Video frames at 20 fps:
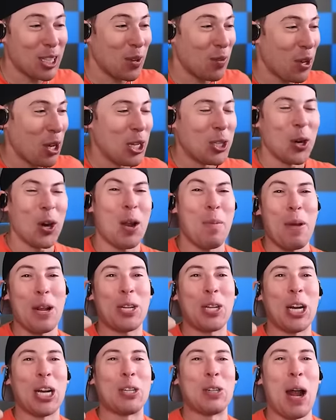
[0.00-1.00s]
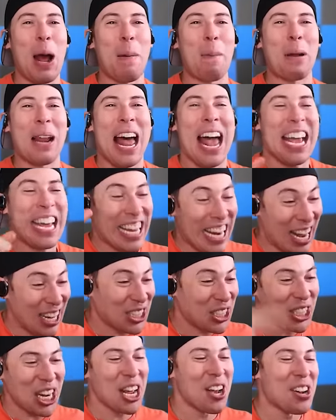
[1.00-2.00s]
So if you enjoyed it, be sure to drop a like, and
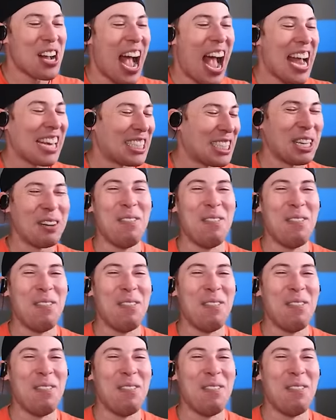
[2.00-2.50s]
I'll see you guys